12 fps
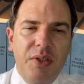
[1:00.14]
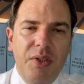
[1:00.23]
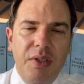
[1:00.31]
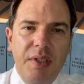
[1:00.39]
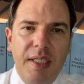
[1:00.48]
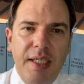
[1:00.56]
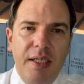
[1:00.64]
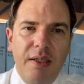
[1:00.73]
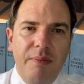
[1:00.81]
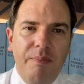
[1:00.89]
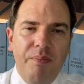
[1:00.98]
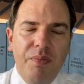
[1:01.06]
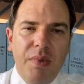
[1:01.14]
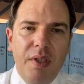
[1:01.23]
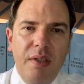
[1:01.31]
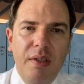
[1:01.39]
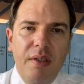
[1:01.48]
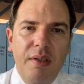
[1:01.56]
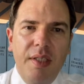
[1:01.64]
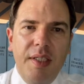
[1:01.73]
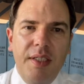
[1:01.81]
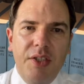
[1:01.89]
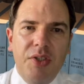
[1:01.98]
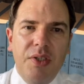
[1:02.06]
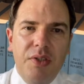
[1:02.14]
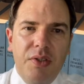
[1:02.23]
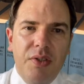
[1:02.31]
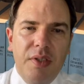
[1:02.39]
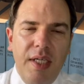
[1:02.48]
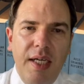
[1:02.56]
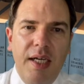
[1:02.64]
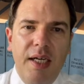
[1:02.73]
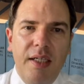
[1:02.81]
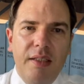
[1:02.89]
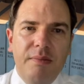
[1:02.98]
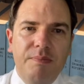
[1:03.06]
you now. The conditions are: